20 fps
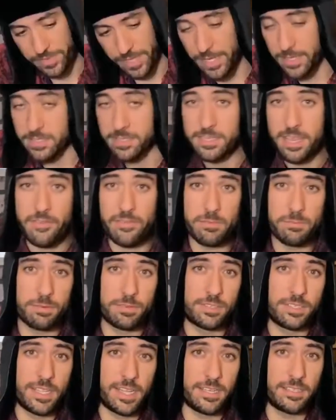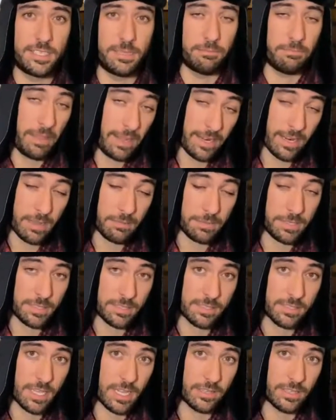at 7%, it may not be a
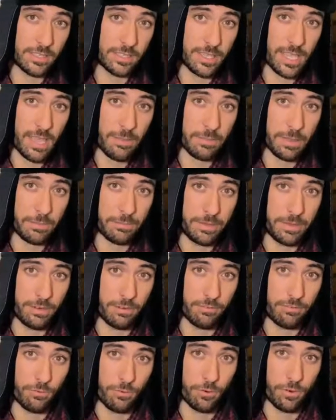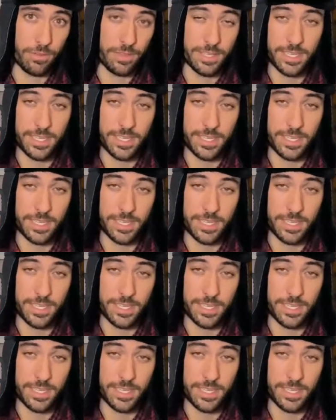solid camping beer for the